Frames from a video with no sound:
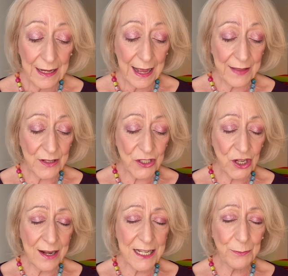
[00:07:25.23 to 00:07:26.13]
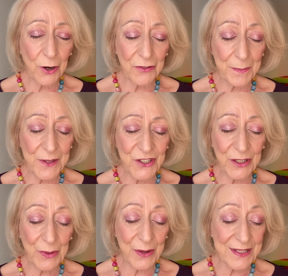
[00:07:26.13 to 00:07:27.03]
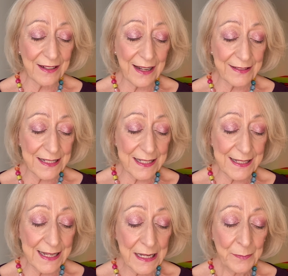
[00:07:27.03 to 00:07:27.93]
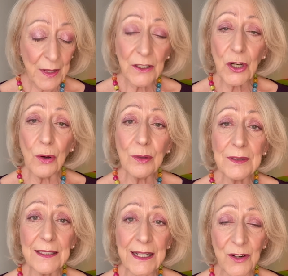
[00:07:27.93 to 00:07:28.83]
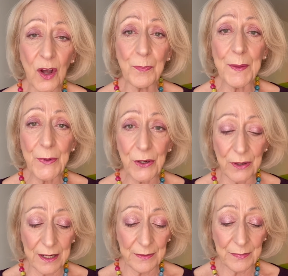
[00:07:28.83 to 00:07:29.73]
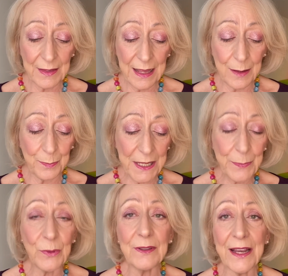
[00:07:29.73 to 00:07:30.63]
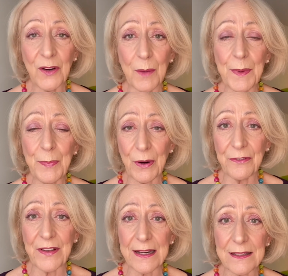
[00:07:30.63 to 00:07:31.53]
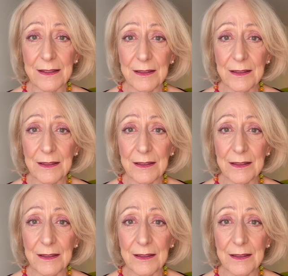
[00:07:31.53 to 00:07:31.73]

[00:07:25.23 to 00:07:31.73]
And there's a Chinese proverb that she quotes. I like this. It says, gold cannot be pure and people cannot be perfect.